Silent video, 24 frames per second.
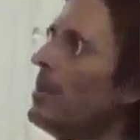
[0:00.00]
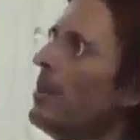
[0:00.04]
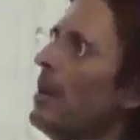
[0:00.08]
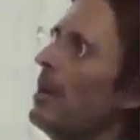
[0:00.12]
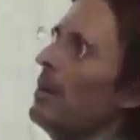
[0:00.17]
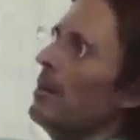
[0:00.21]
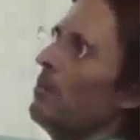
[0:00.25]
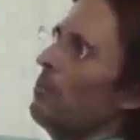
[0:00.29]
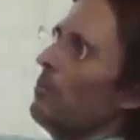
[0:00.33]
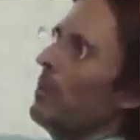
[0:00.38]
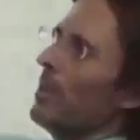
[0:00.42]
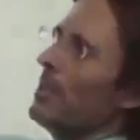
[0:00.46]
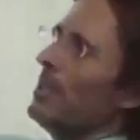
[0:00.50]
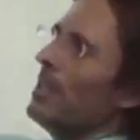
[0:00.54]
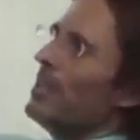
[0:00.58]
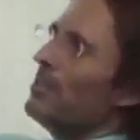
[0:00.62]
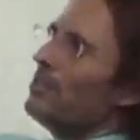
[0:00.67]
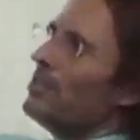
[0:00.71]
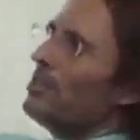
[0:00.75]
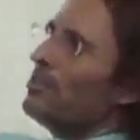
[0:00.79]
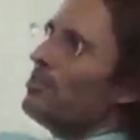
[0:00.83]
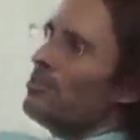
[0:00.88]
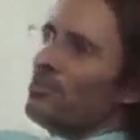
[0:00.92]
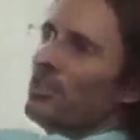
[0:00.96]
we
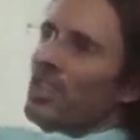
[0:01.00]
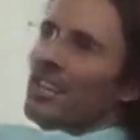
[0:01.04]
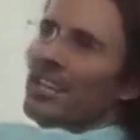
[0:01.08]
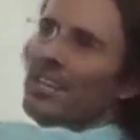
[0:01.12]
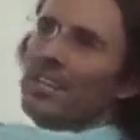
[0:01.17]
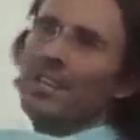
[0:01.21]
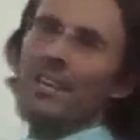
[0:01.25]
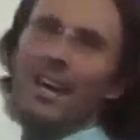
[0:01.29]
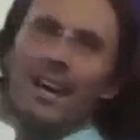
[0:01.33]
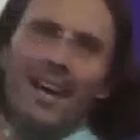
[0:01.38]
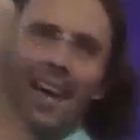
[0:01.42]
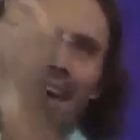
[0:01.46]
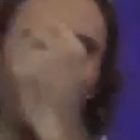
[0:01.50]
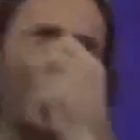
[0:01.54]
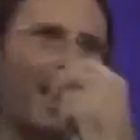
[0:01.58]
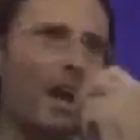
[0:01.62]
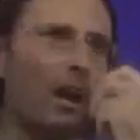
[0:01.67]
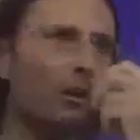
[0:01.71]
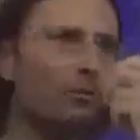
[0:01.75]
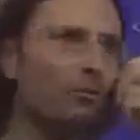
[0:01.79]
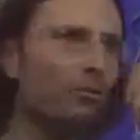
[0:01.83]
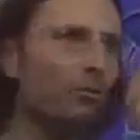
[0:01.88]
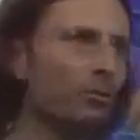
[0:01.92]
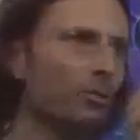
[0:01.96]
need to see
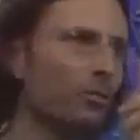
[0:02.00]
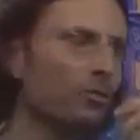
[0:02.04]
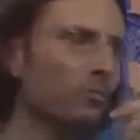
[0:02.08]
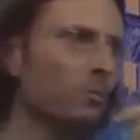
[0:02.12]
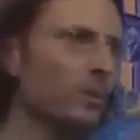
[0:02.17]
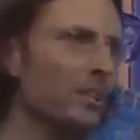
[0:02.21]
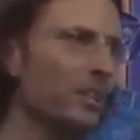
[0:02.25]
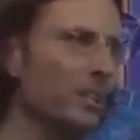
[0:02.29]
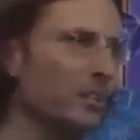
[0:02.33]
our truth.